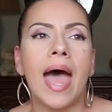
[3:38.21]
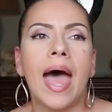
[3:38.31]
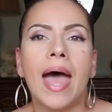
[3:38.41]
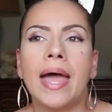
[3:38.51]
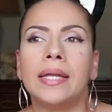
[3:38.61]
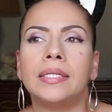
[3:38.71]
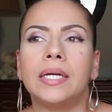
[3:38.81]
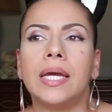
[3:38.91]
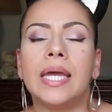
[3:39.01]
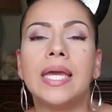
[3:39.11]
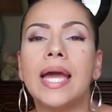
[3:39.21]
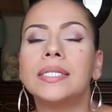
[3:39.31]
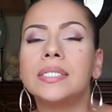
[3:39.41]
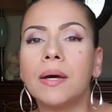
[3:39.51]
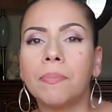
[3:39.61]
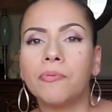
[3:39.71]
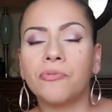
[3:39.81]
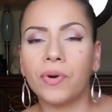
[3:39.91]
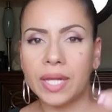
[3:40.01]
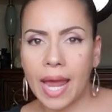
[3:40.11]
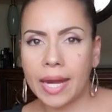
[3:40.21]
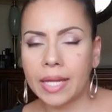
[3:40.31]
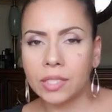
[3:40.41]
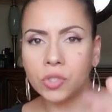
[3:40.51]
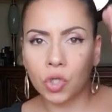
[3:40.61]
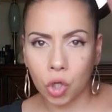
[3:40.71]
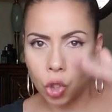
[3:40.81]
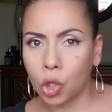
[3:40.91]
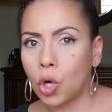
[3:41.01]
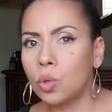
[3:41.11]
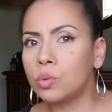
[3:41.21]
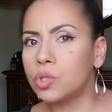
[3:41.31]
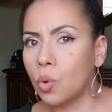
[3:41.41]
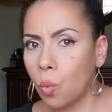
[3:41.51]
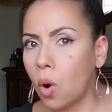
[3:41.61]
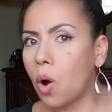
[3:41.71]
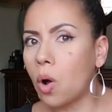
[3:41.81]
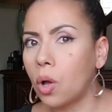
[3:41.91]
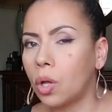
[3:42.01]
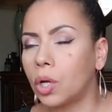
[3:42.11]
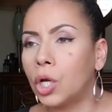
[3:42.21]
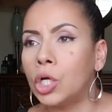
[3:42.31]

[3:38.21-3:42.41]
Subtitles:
and he ends up forgetting to close the wall.